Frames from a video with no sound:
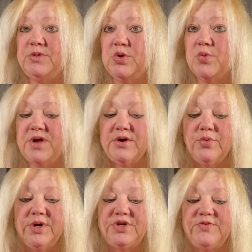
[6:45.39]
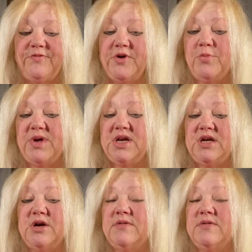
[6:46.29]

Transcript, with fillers: You are their wish fulfillment here.